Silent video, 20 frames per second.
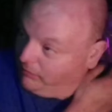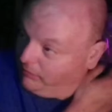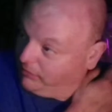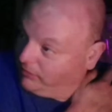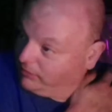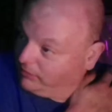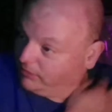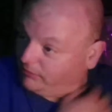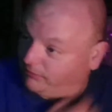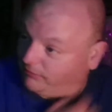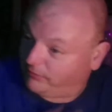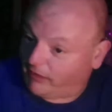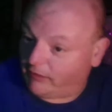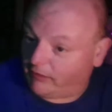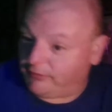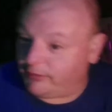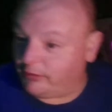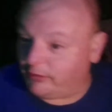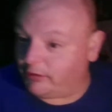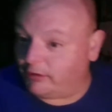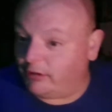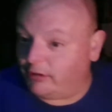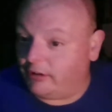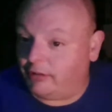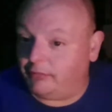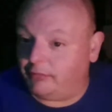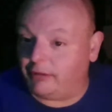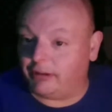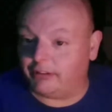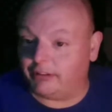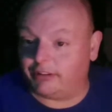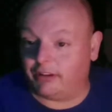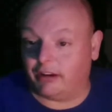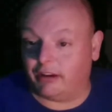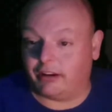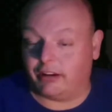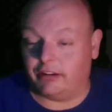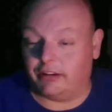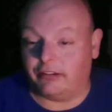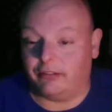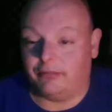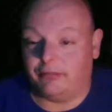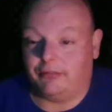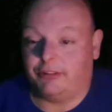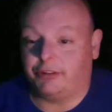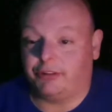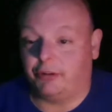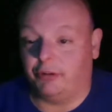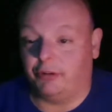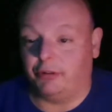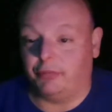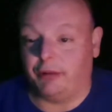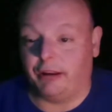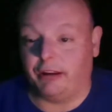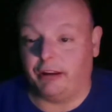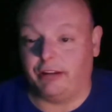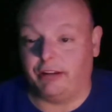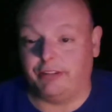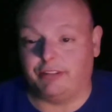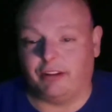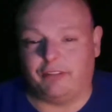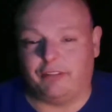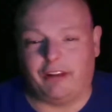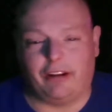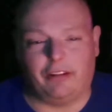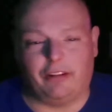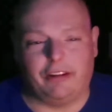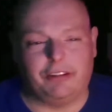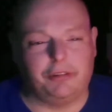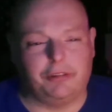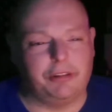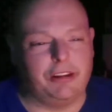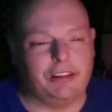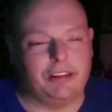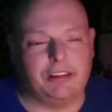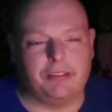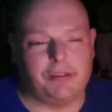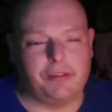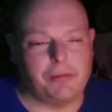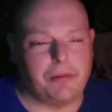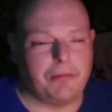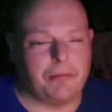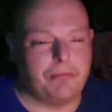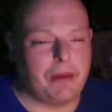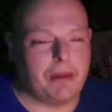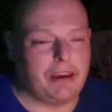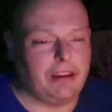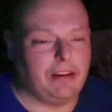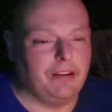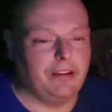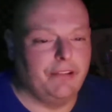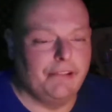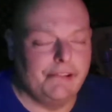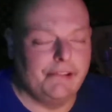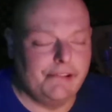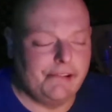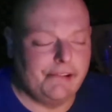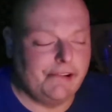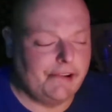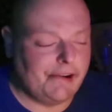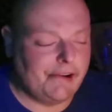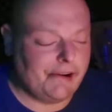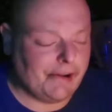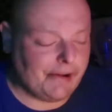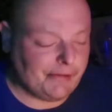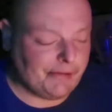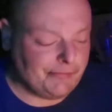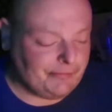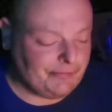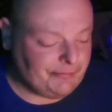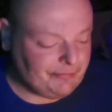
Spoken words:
because of not feeling good and being sick and shoulder pain and stuff. I don't like doing anything if I'm in pain. Oh,